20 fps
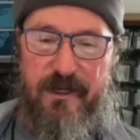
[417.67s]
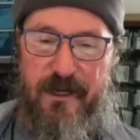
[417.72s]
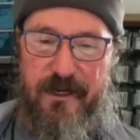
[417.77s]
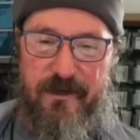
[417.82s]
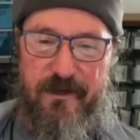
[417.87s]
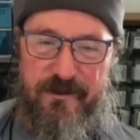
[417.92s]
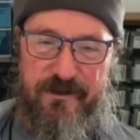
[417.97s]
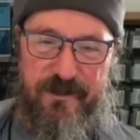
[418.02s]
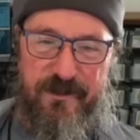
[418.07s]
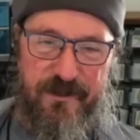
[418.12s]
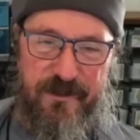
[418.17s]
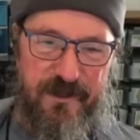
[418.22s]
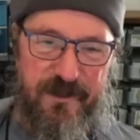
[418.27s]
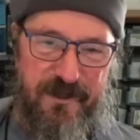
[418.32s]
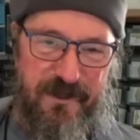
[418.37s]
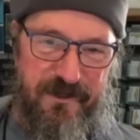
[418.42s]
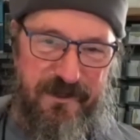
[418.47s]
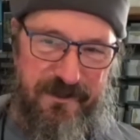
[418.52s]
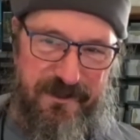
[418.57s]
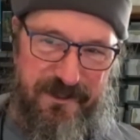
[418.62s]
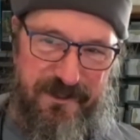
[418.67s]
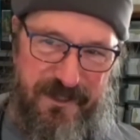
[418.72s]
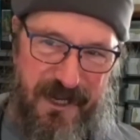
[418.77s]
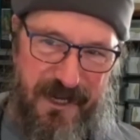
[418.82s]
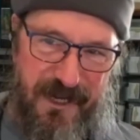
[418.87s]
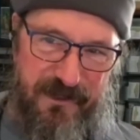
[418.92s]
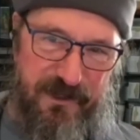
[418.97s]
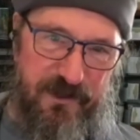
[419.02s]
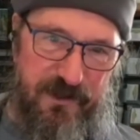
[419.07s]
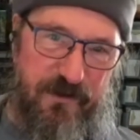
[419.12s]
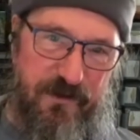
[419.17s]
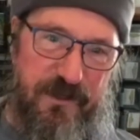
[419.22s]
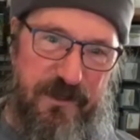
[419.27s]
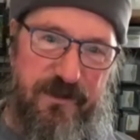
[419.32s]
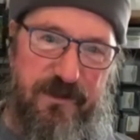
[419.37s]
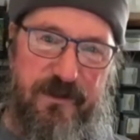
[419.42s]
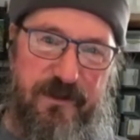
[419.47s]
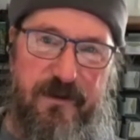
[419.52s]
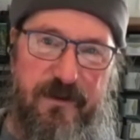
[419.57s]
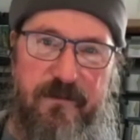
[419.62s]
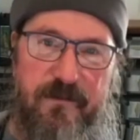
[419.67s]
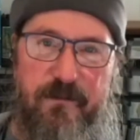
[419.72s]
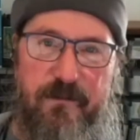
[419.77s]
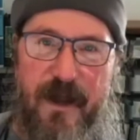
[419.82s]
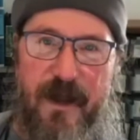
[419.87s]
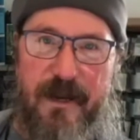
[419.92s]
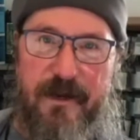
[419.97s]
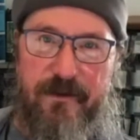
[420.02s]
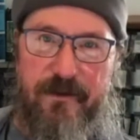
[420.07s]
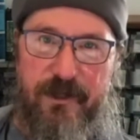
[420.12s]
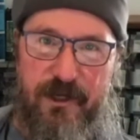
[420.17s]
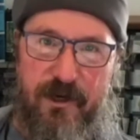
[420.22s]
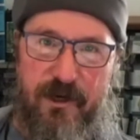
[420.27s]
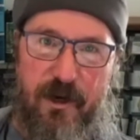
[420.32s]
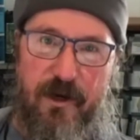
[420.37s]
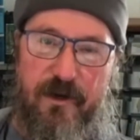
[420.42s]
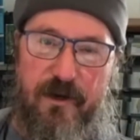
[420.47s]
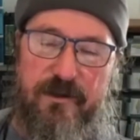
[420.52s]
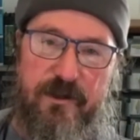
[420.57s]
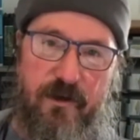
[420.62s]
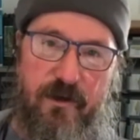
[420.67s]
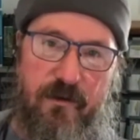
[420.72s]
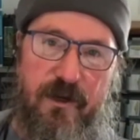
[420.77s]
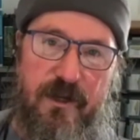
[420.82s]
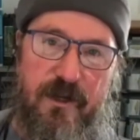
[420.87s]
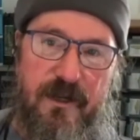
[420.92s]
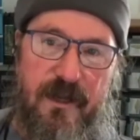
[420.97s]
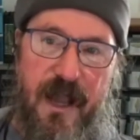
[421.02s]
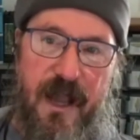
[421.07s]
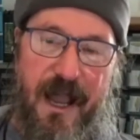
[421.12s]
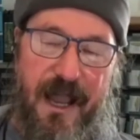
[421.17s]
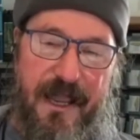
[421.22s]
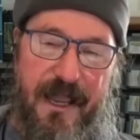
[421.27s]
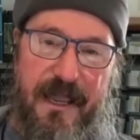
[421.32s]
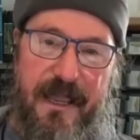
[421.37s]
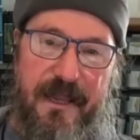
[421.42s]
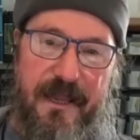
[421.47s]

And here's the side story to the buying the cards. So I had